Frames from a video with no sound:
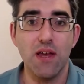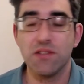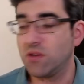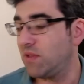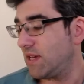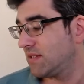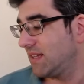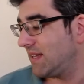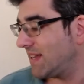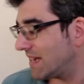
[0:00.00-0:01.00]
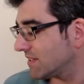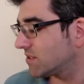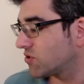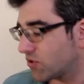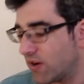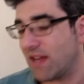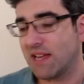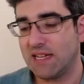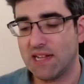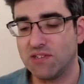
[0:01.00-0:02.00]
So this little
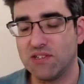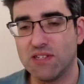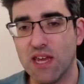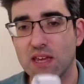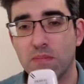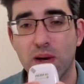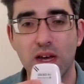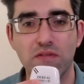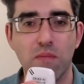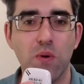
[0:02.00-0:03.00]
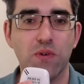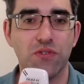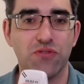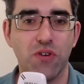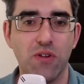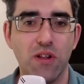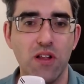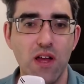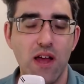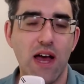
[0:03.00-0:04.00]
trick, let's just take my remote
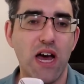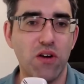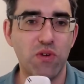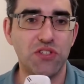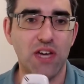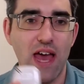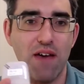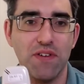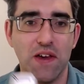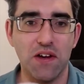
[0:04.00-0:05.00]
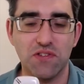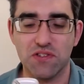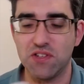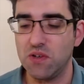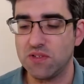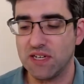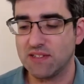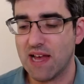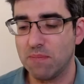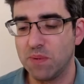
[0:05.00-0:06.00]
control, which I have here, just to use an
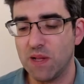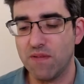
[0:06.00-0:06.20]
example.